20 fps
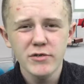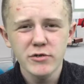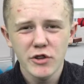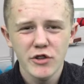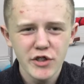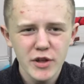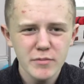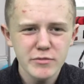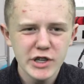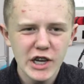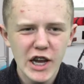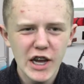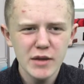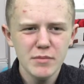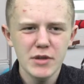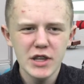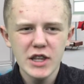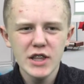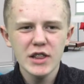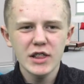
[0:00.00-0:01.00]
After some
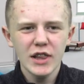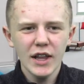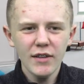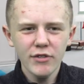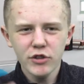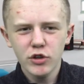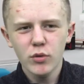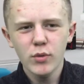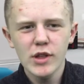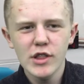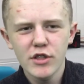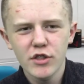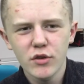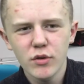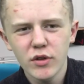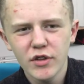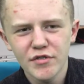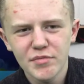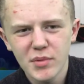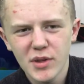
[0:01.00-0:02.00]
time, he left Queen's
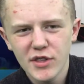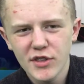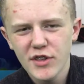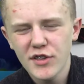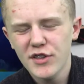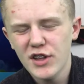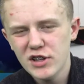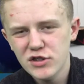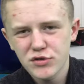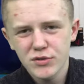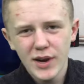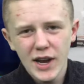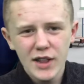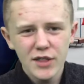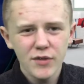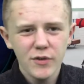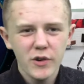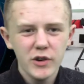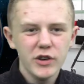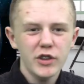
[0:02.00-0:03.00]
School of Business and
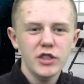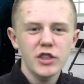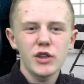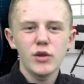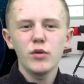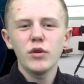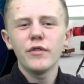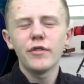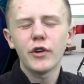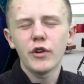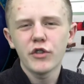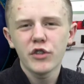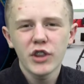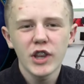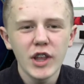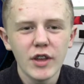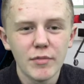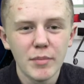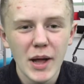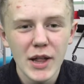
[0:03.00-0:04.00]
transferred to the
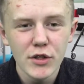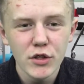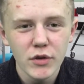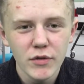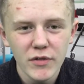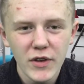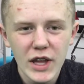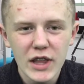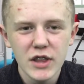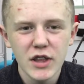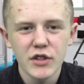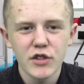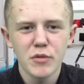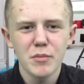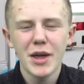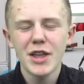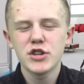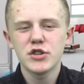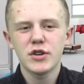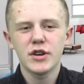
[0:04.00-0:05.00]
University of Pennsylvania
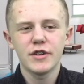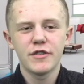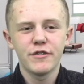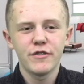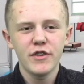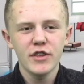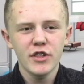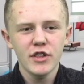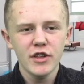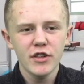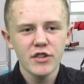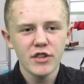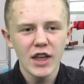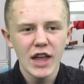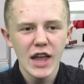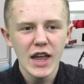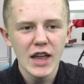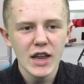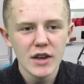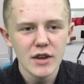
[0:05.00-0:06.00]
to major in physics
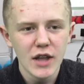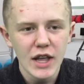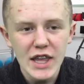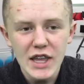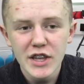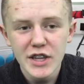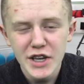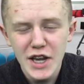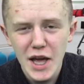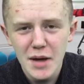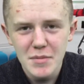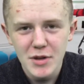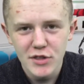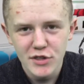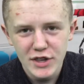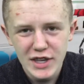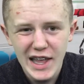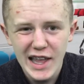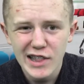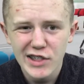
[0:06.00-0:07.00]
and
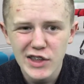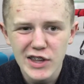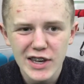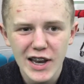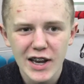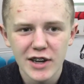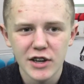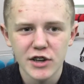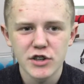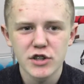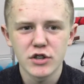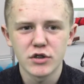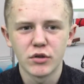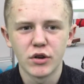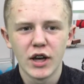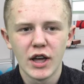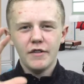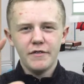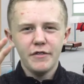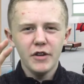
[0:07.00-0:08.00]
economics in
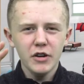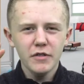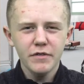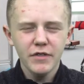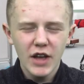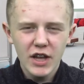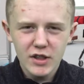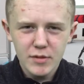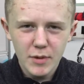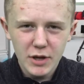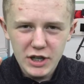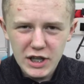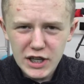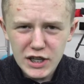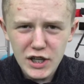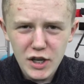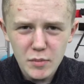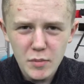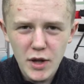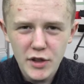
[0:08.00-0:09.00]
1992. A fun fact about
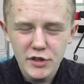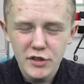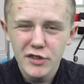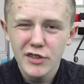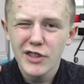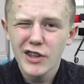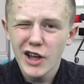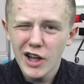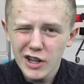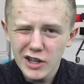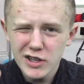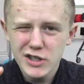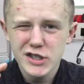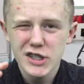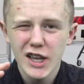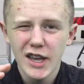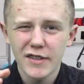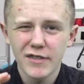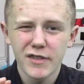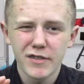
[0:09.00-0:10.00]
Elon Musk's
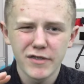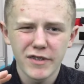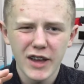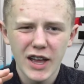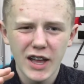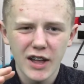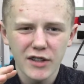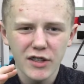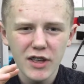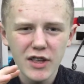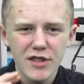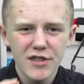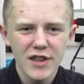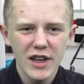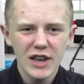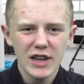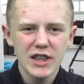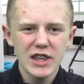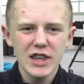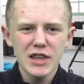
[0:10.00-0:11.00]
college life, in fact, is
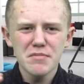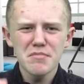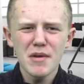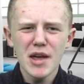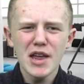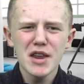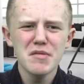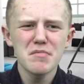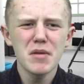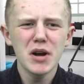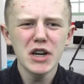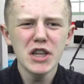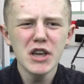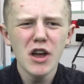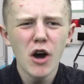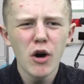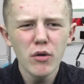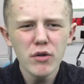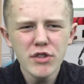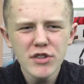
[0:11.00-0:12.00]
that he made
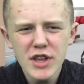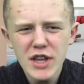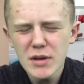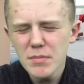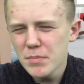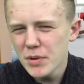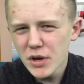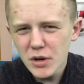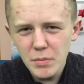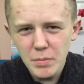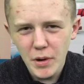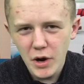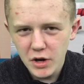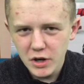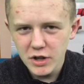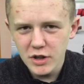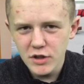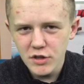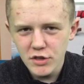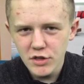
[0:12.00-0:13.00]
money hosting beer
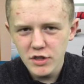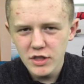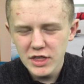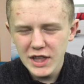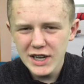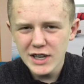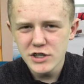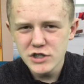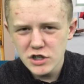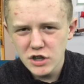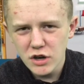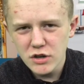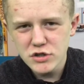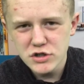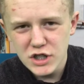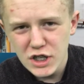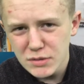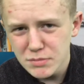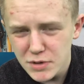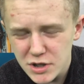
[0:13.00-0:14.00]
parties that he
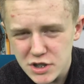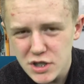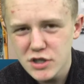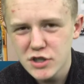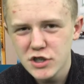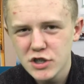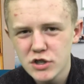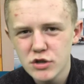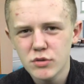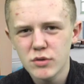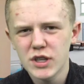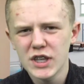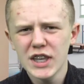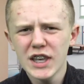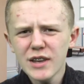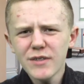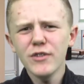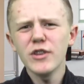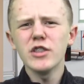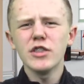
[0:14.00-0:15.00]
charged admission to,
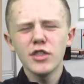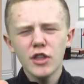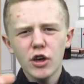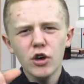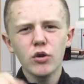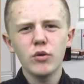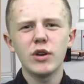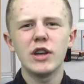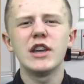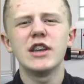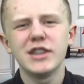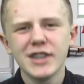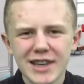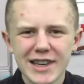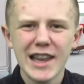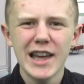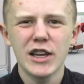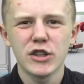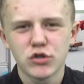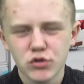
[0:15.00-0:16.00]
even though he
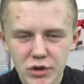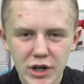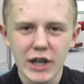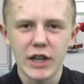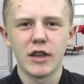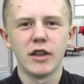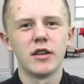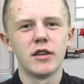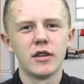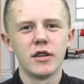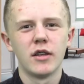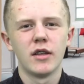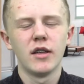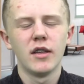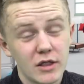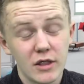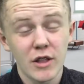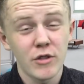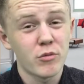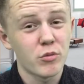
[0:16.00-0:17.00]
did not drink.
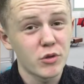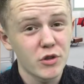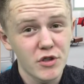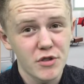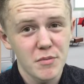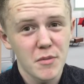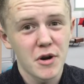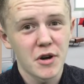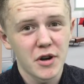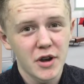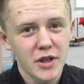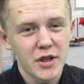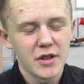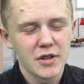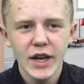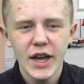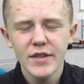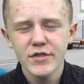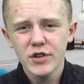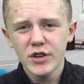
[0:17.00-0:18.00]
That's really smart.
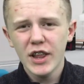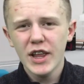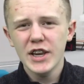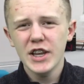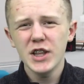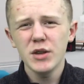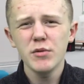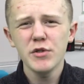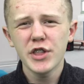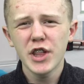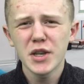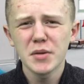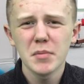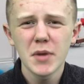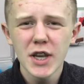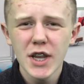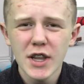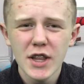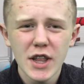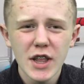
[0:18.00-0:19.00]
After that, he was
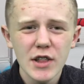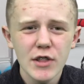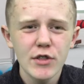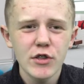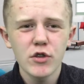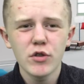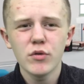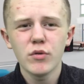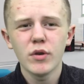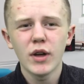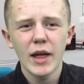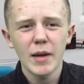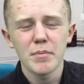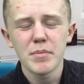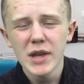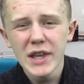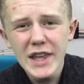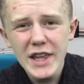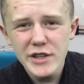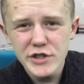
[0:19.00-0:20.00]
admitted into a
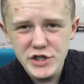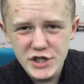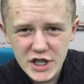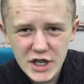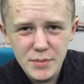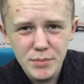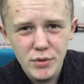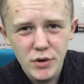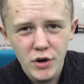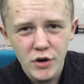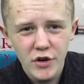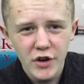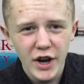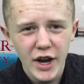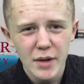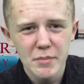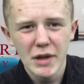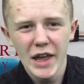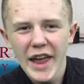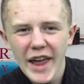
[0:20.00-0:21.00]
PhD
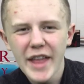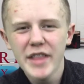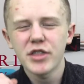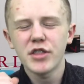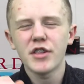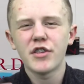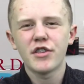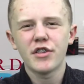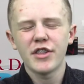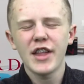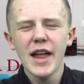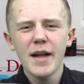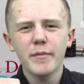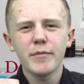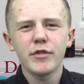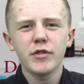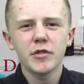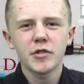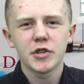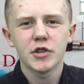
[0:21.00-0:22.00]
program at the
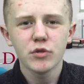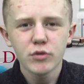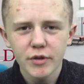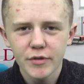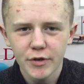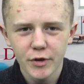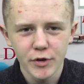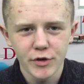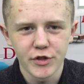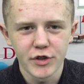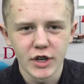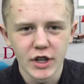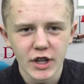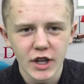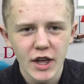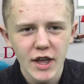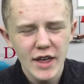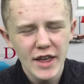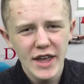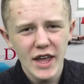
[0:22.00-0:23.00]
Stanford
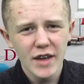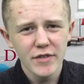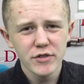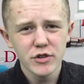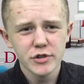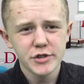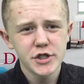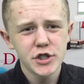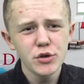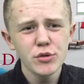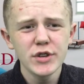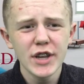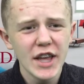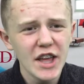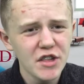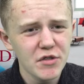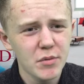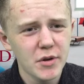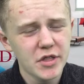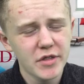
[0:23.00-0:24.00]
University. After two
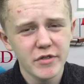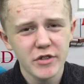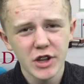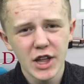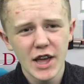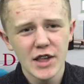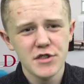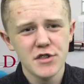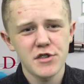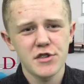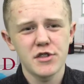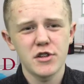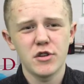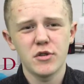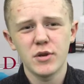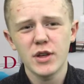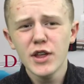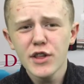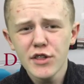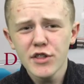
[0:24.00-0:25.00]
days worth of classes,
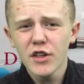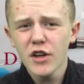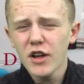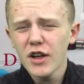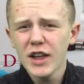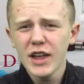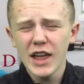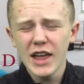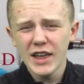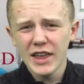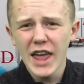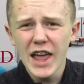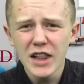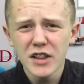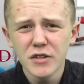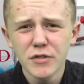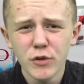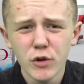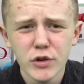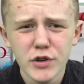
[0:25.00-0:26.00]
though, he saw
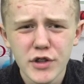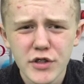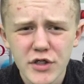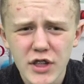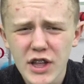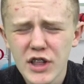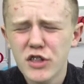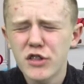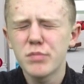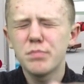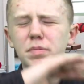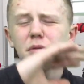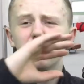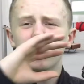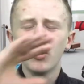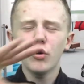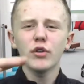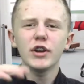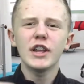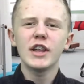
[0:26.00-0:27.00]
California's
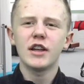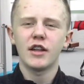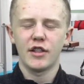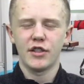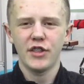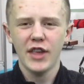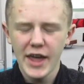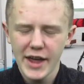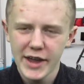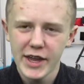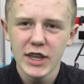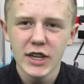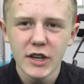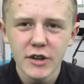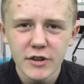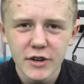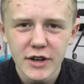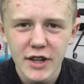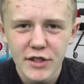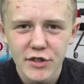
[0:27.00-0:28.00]
exploding tech and
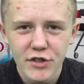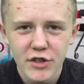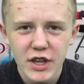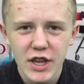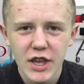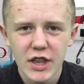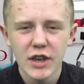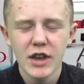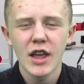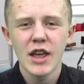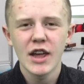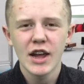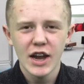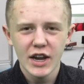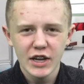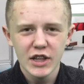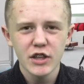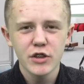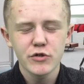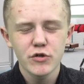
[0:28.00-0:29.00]
internet scene,
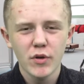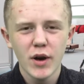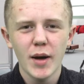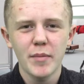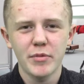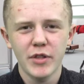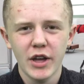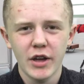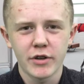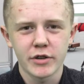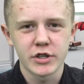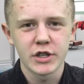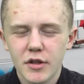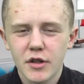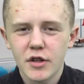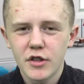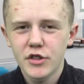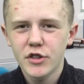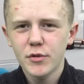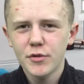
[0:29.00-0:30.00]
and he dropped out.
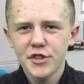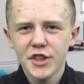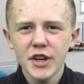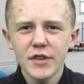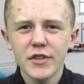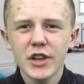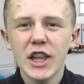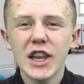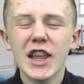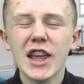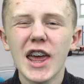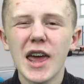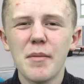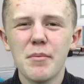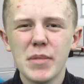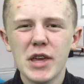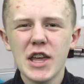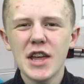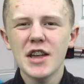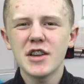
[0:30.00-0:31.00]
So instead of getting
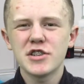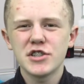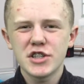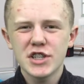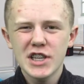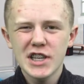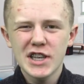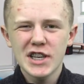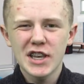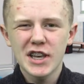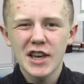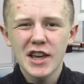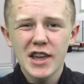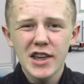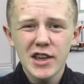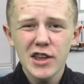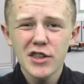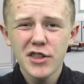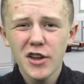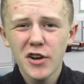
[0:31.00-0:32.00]
a PhD,
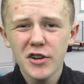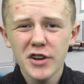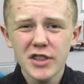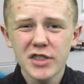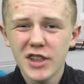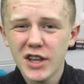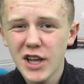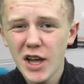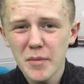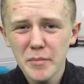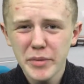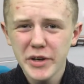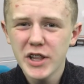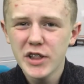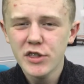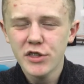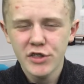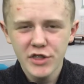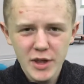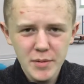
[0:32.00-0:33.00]
he started the
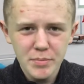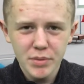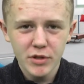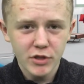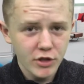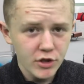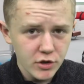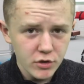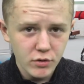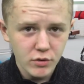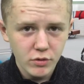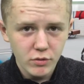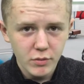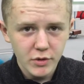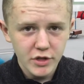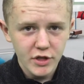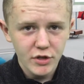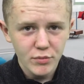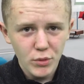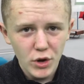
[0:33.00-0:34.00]
company Zip2
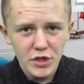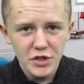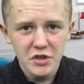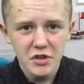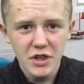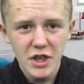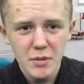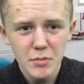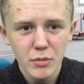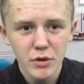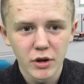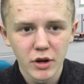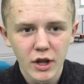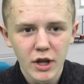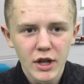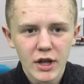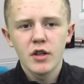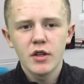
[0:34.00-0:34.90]
with his brother Kimball.